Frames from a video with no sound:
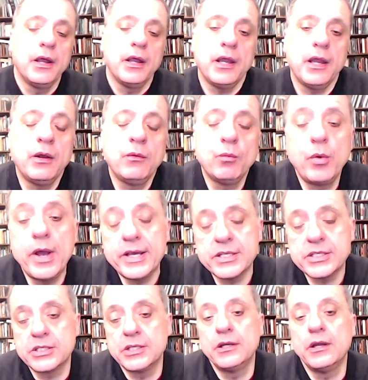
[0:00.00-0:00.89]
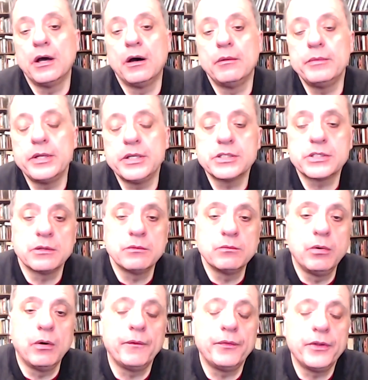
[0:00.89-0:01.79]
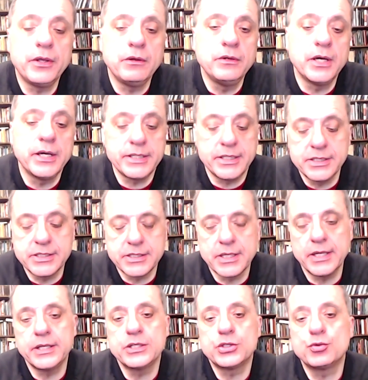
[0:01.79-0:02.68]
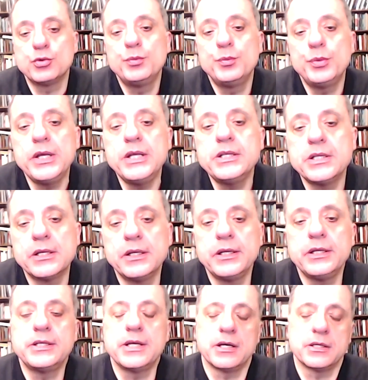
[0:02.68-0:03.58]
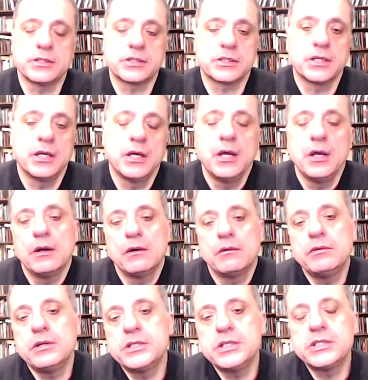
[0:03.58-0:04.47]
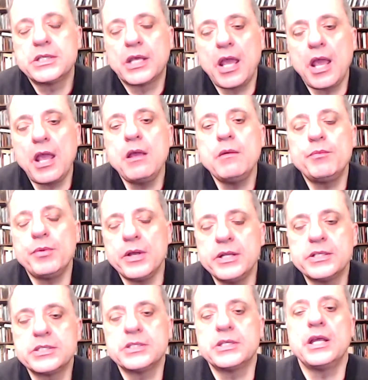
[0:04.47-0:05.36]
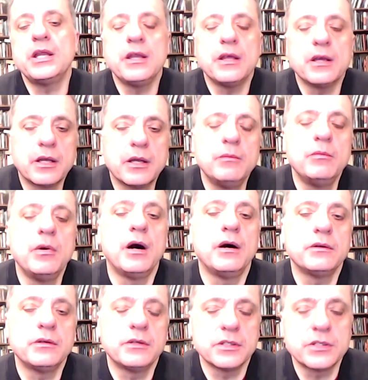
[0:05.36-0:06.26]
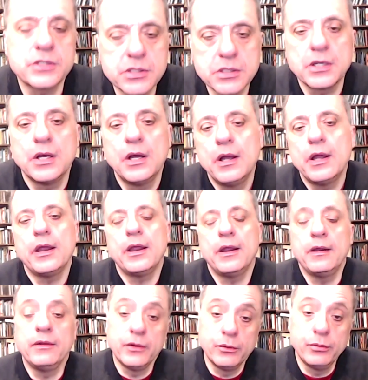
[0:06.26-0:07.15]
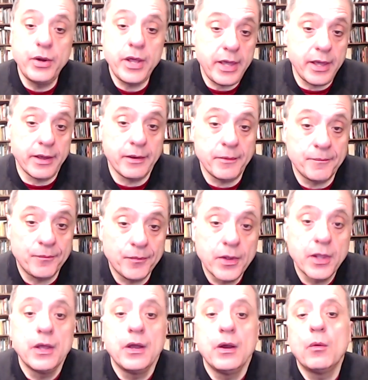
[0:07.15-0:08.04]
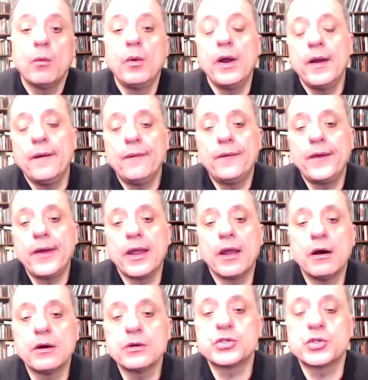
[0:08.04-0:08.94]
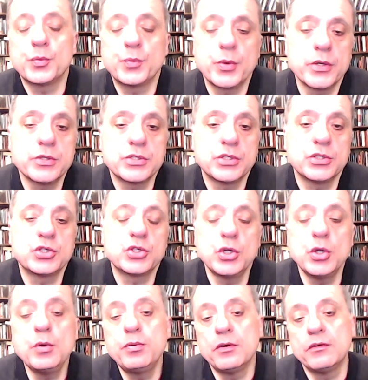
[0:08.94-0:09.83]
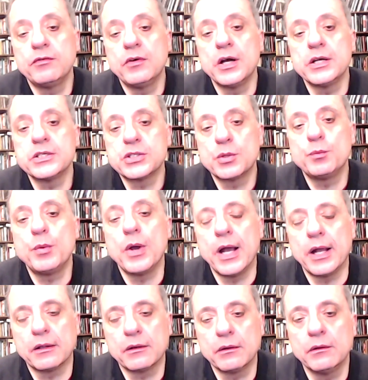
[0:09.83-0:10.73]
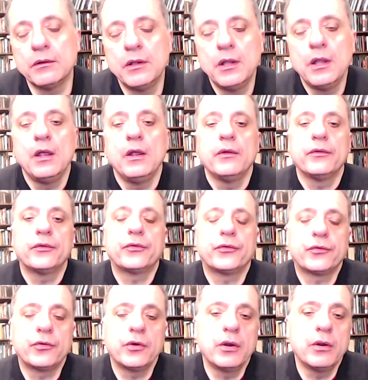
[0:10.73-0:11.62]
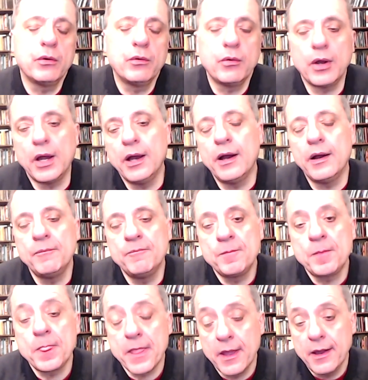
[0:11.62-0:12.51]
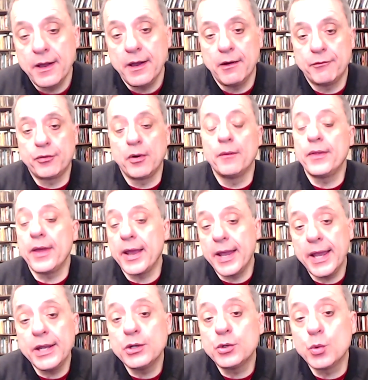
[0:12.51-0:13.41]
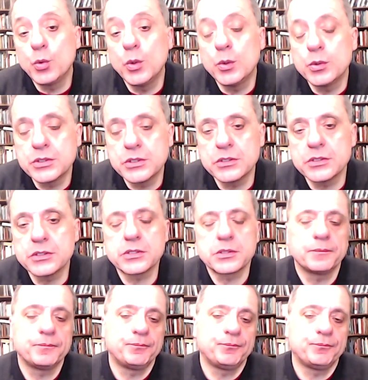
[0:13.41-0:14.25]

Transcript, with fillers: in Western armies and what the United States repeatedly does, which is keep its senior commanders in the rear, where they are supposed to supervise the battle through from their headquarters,